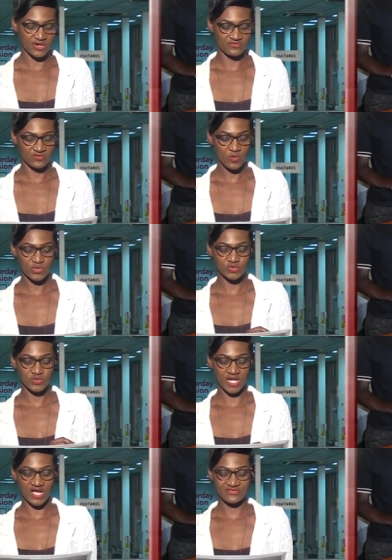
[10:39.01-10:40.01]
rifle
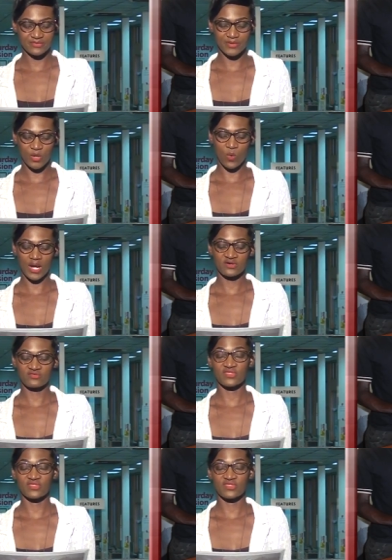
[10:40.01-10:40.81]
was recovered by one